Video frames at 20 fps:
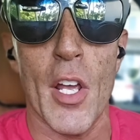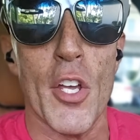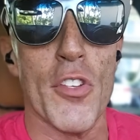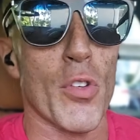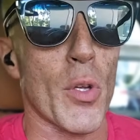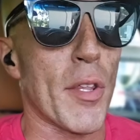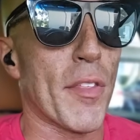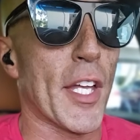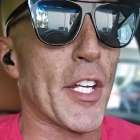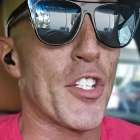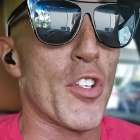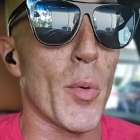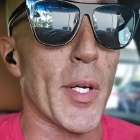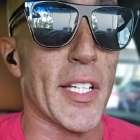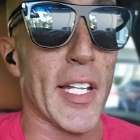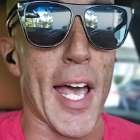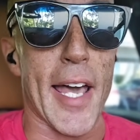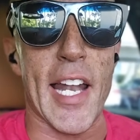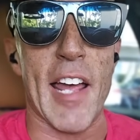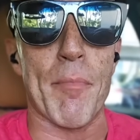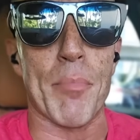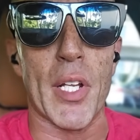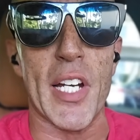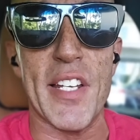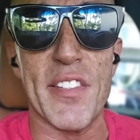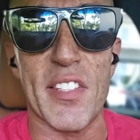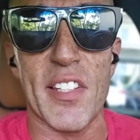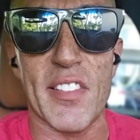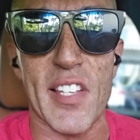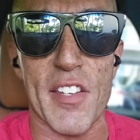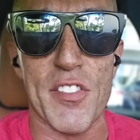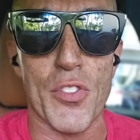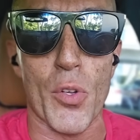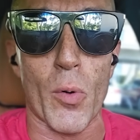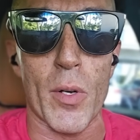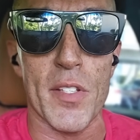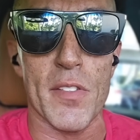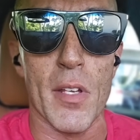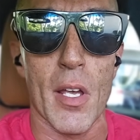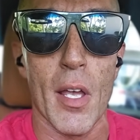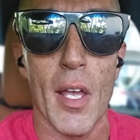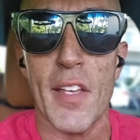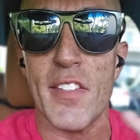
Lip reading: So you think doing that, I have plenty of success stories.